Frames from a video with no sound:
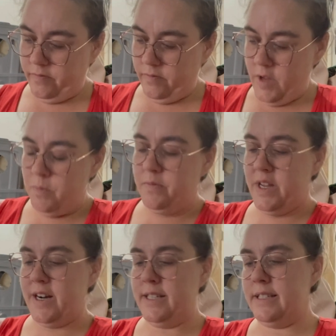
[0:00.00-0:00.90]
Oh,
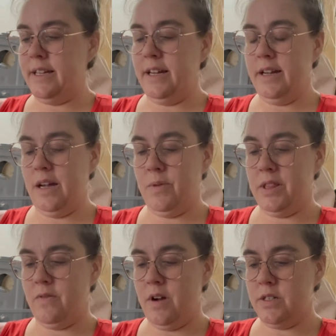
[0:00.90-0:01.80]
there it is. I went
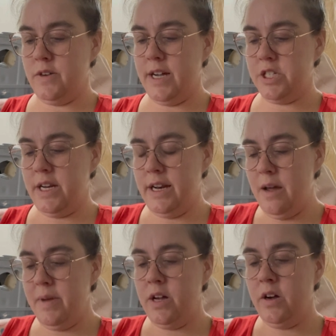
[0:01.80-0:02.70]
the wrong direction and now
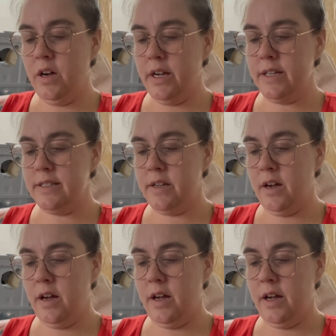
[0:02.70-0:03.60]
my hook is
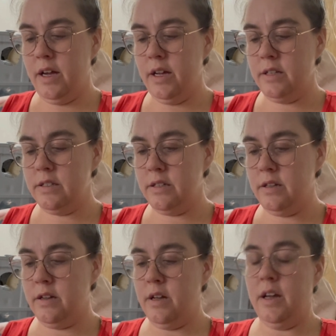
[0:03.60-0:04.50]
caught.
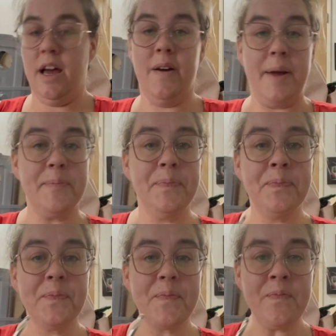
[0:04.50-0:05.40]
Okay,
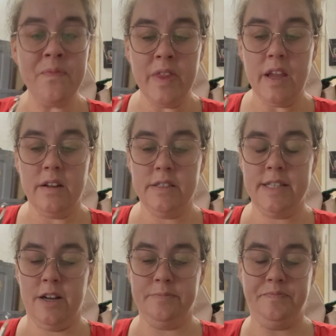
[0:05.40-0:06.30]

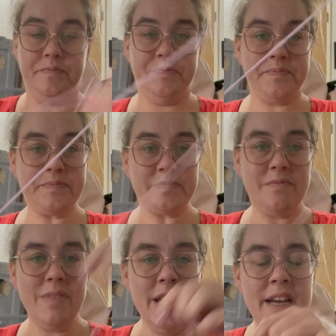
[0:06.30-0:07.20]
so
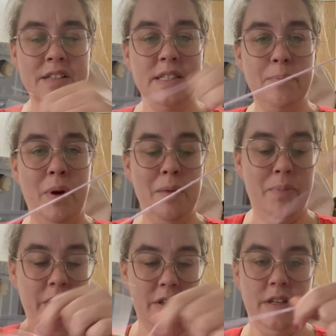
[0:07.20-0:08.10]
here's the
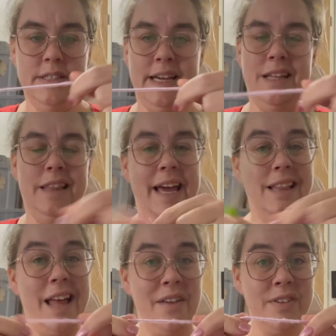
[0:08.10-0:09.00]
purple. It's like a light
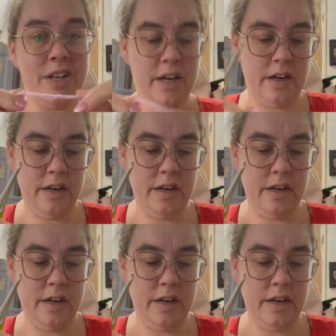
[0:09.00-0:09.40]
lavender.